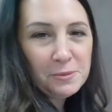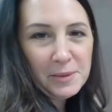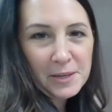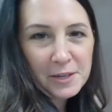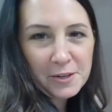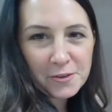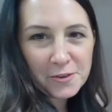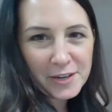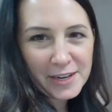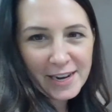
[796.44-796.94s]
to be
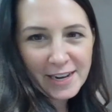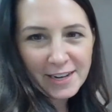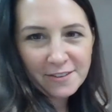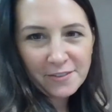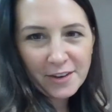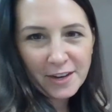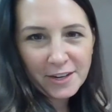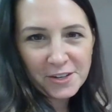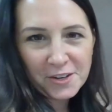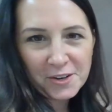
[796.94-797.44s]
creative
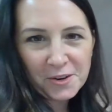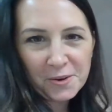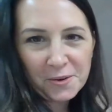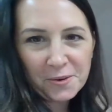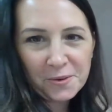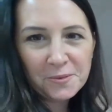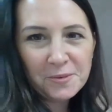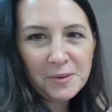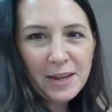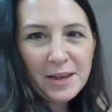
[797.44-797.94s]
on your
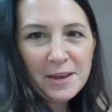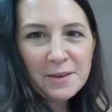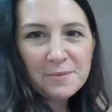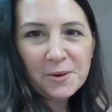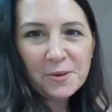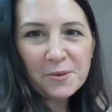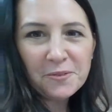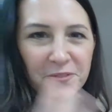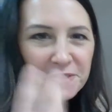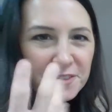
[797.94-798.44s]
own,
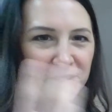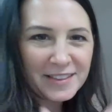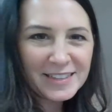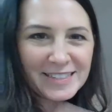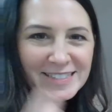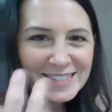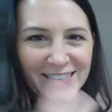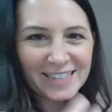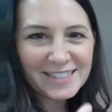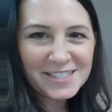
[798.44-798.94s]
but hopefully
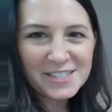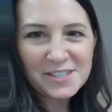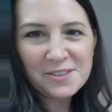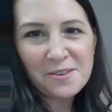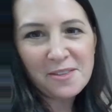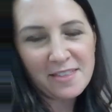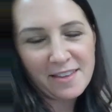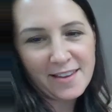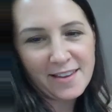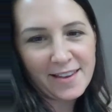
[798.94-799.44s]
this gets you
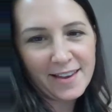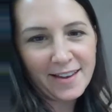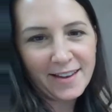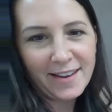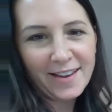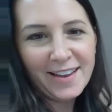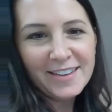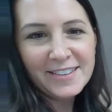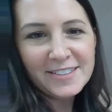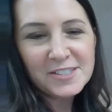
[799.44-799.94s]

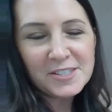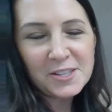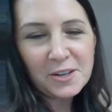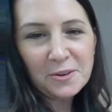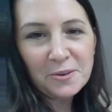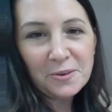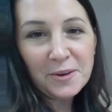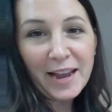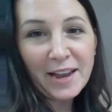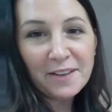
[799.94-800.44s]
thinking.
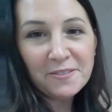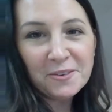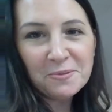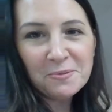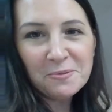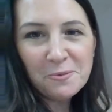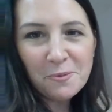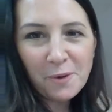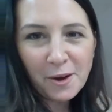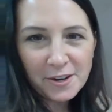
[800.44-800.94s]
So have a
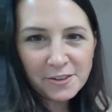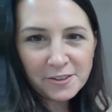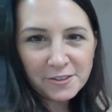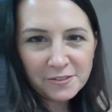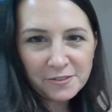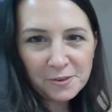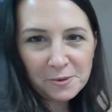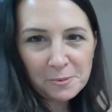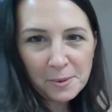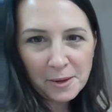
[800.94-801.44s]

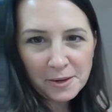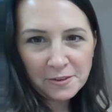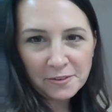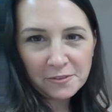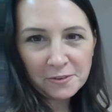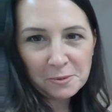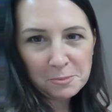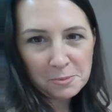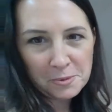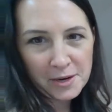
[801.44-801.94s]
wonderful,
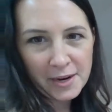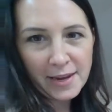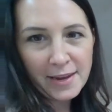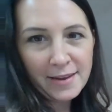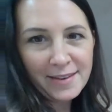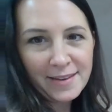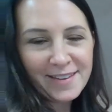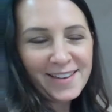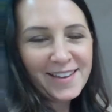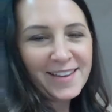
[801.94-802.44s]
wonderful
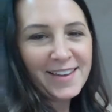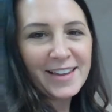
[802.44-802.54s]
break.